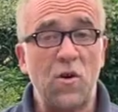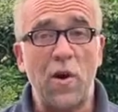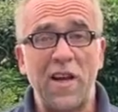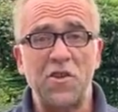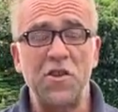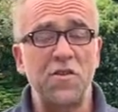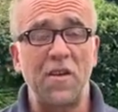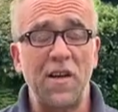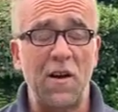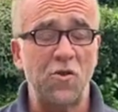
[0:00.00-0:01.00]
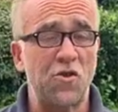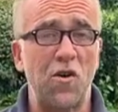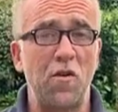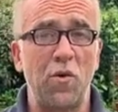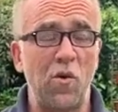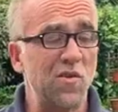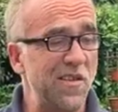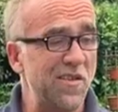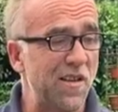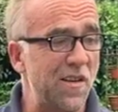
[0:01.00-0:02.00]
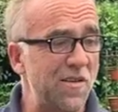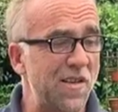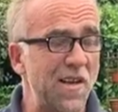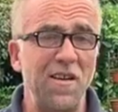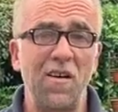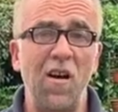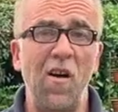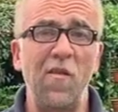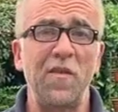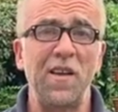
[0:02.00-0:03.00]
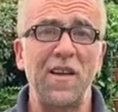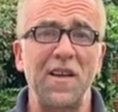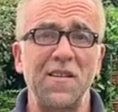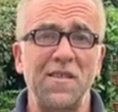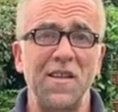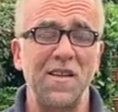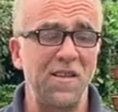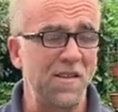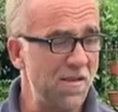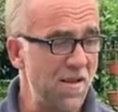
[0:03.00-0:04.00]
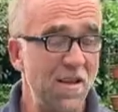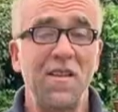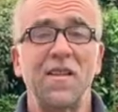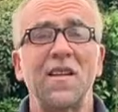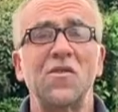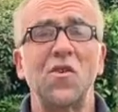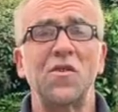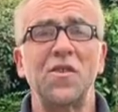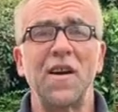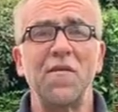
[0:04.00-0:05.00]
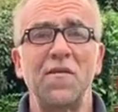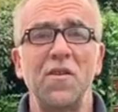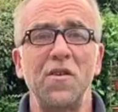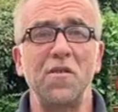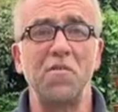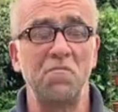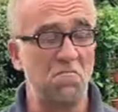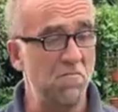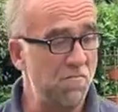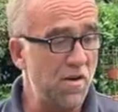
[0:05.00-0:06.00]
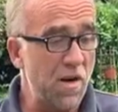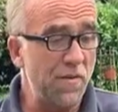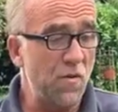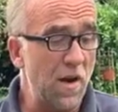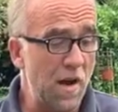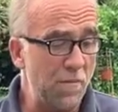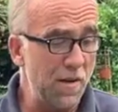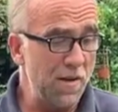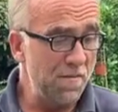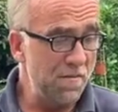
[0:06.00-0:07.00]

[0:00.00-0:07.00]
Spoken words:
questions on how strong porcelain tiles are? Hopefully that's sorted it out for you, but I'm quite happy.